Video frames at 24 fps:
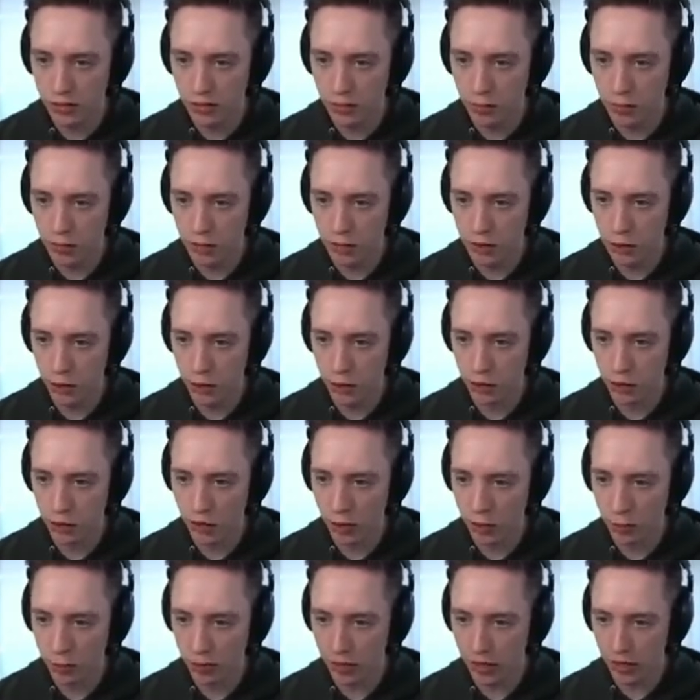My sword's
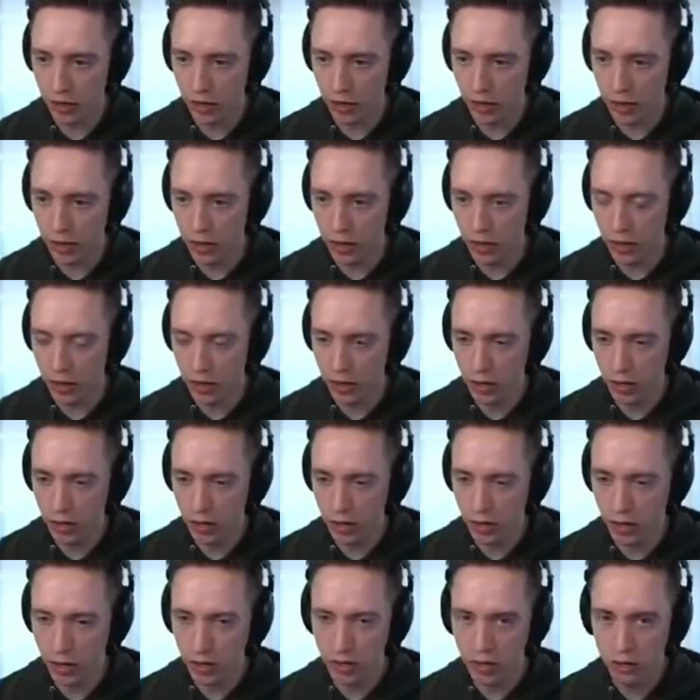rotter big.
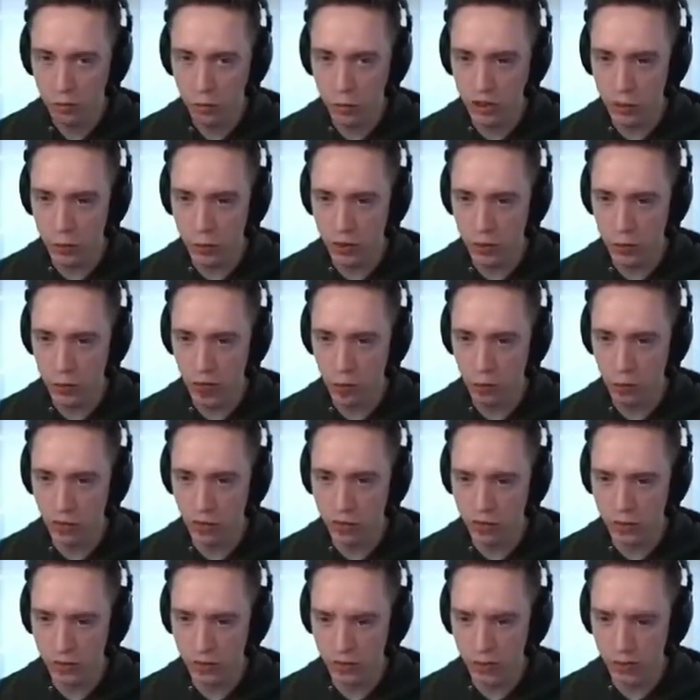Which one do I
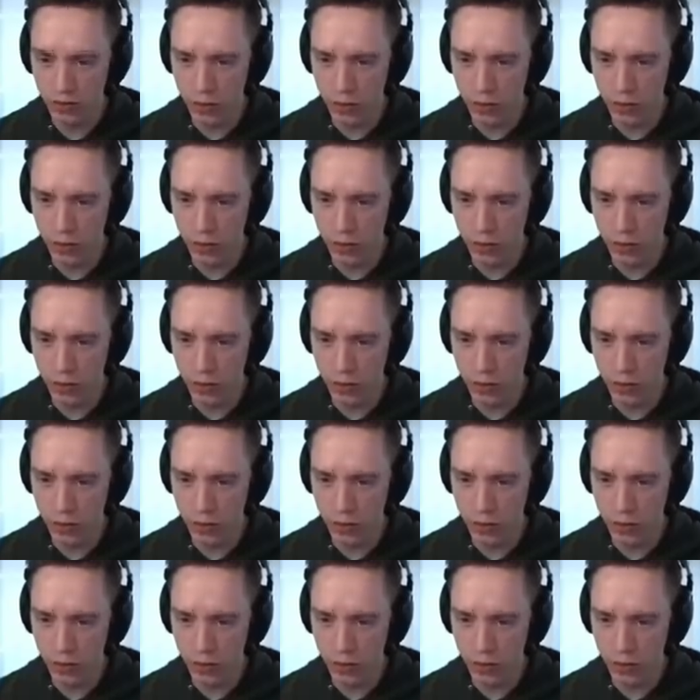parry?